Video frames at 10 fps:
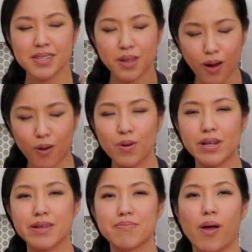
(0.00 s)
The
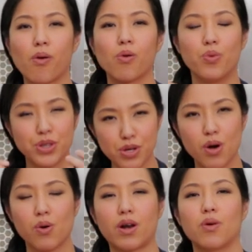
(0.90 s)
coconut milk with the
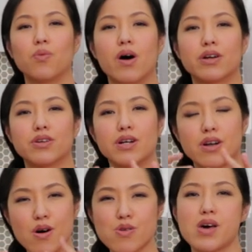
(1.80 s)
coconut water
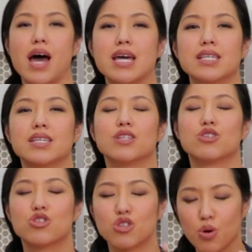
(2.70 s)
and all the ice,
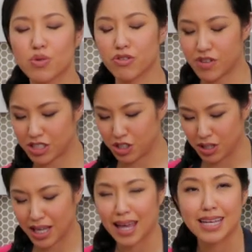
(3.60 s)
it's so refreshing.
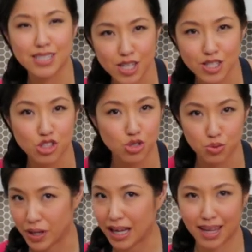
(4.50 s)
Like I can just
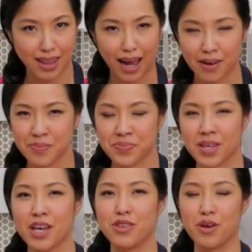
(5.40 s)
drink that.
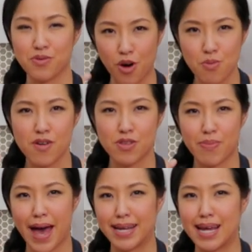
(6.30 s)
And the aroma of the
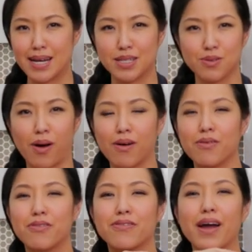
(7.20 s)
pandan as
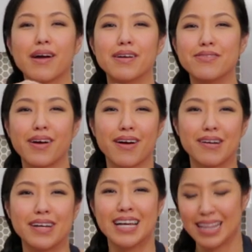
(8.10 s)
well, very,
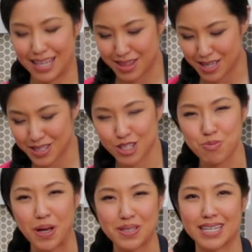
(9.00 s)
very, like this
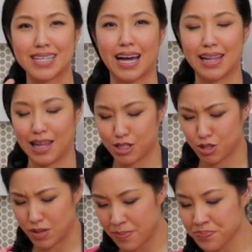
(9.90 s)
smells like Thailand
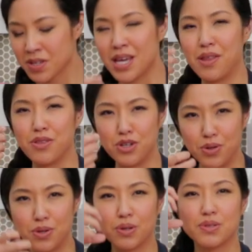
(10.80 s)
to me. And the
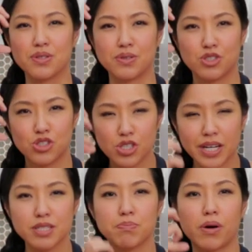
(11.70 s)
noodles are
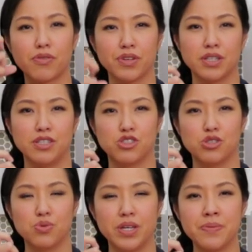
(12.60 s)
just perfectly
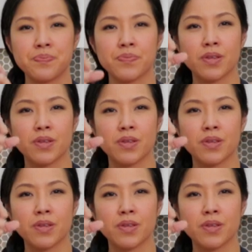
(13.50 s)
chewy.